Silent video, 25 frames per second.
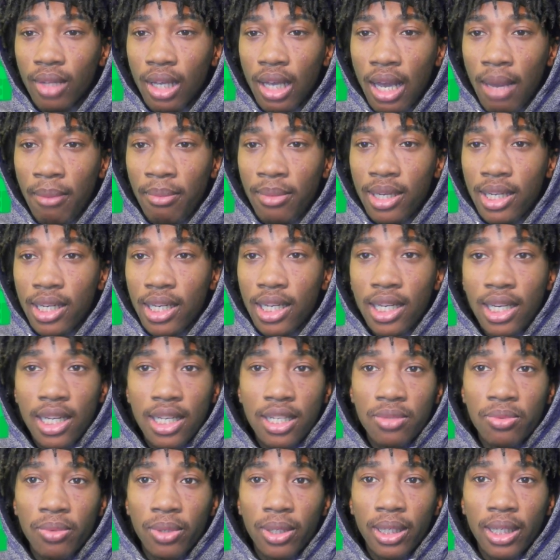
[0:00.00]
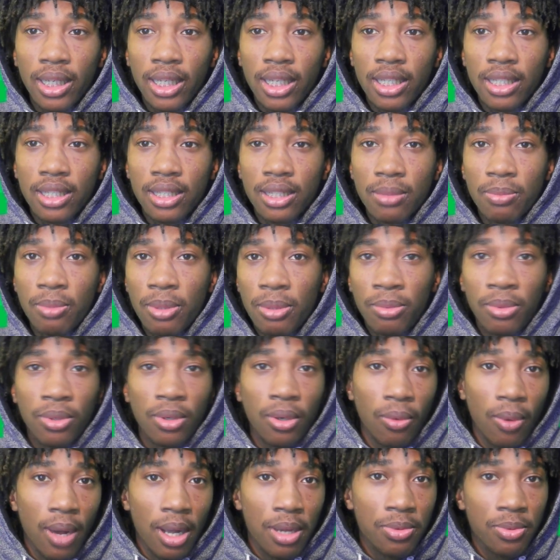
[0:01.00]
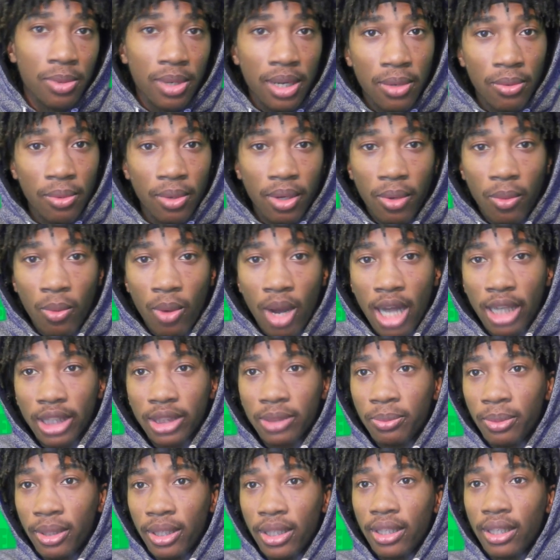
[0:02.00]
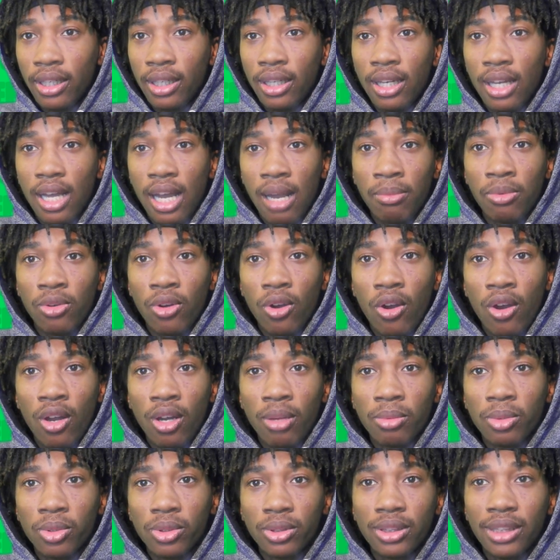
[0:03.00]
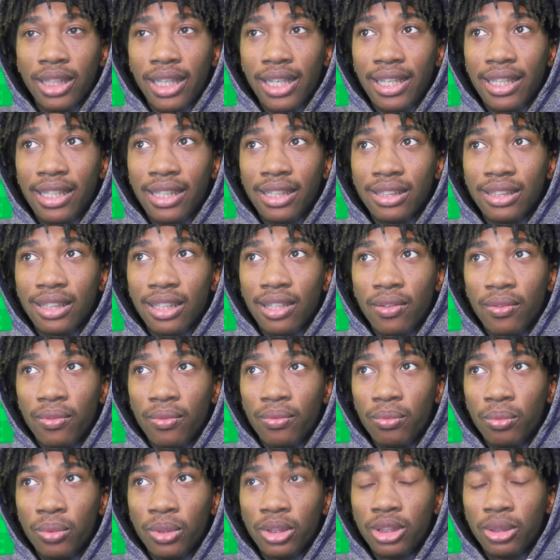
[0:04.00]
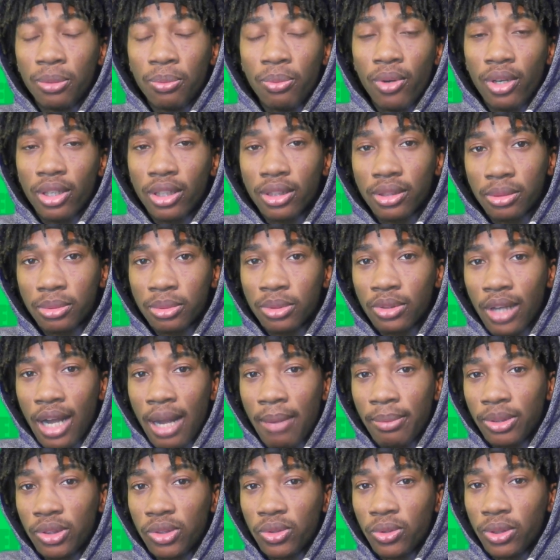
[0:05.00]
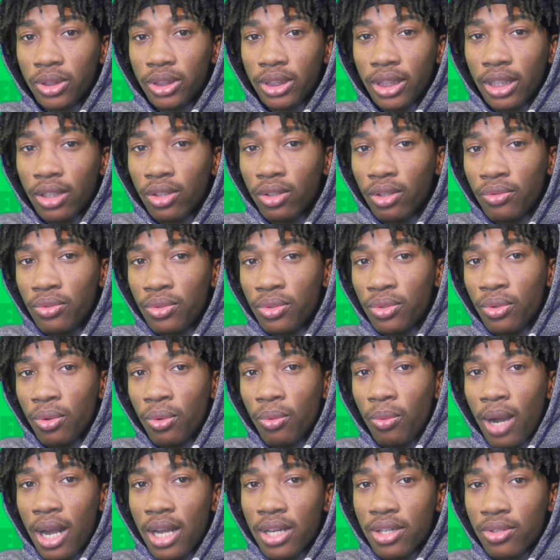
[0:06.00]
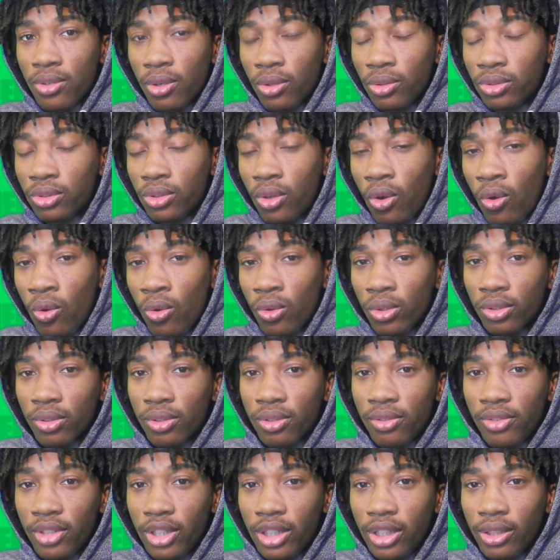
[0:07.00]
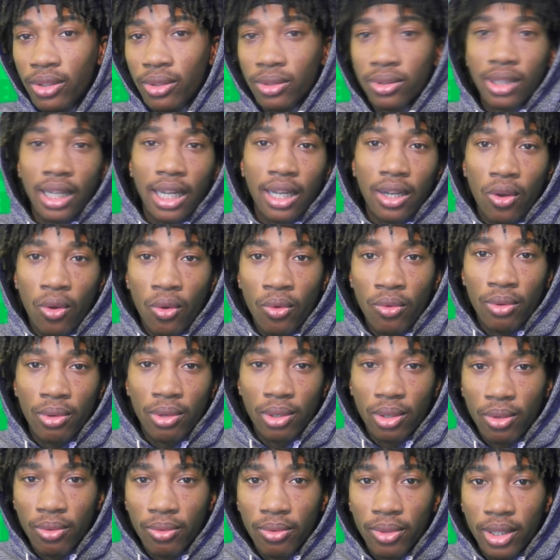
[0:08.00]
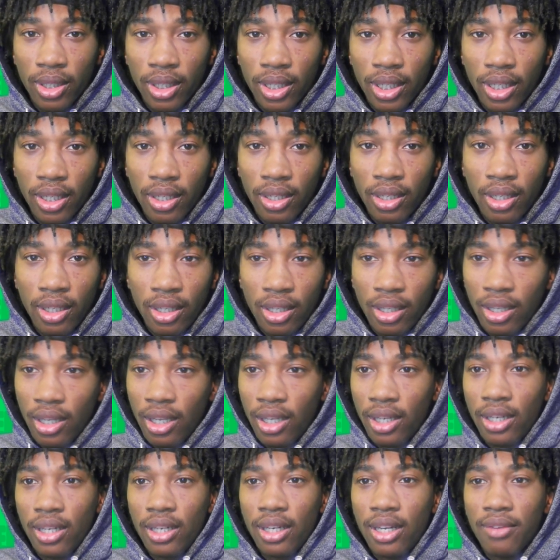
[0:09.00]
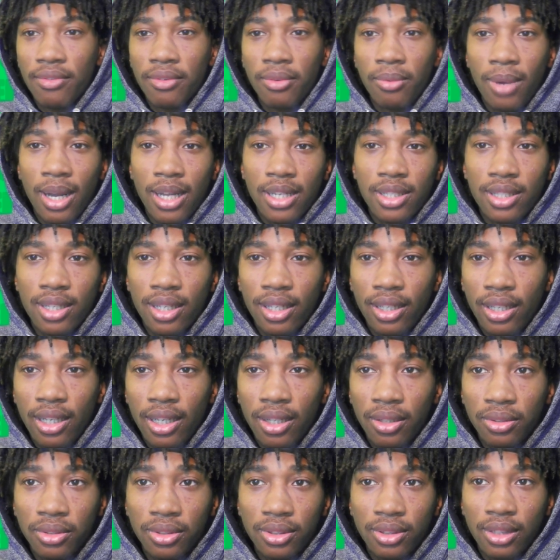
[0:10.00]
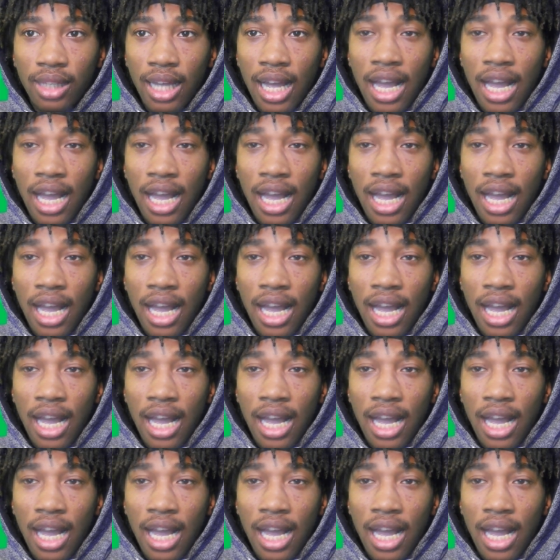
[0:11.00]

I mean, it is what it is. People gonna watch what they want to watch, but all I'm gonna say is, what's the point of subscribing to a channel if you can watch those old 3 videos like over and over again and then never watch nothing else?